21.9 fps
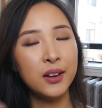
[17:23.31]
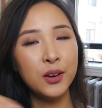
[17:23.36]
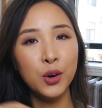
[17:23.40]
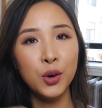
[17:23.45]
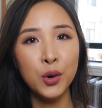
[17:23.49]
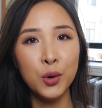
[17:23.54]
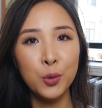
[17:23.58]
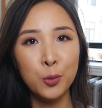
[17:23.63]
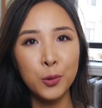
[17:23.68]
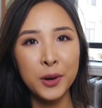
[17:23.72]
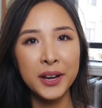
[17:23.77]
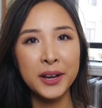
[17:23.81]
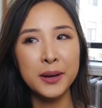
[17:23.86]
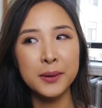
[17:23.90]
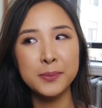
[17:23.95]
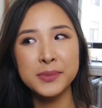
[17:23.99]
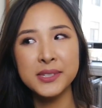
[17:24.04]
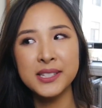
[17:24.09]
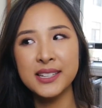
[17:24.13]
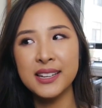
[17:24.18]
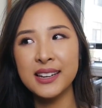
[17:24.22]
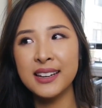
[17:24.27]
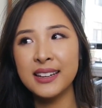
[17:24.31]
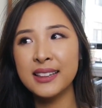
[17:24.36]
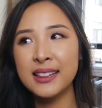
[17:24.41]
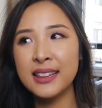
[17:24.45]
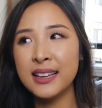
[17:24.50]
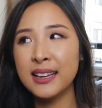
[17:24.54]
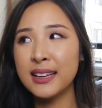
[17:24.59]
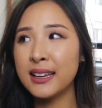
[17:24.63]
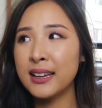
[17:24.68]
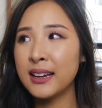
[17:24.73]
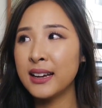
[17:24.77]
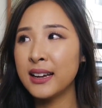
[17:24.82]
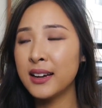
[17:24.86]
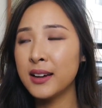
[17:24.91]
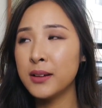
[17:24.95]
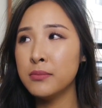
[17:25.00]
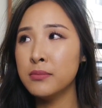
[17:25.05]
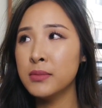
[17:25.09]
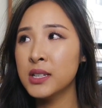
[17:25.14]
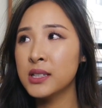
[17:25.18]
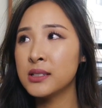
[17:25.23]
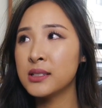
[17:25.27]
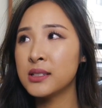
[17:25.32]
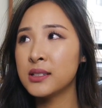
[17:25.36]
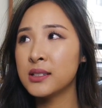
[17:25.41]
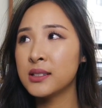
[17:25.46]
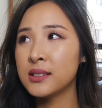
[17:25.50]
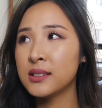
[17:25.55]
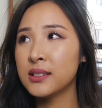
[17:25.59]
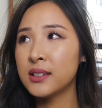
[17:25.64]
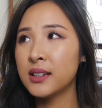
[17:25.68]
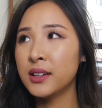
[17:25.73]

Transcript: or wake up scared thinking I missed,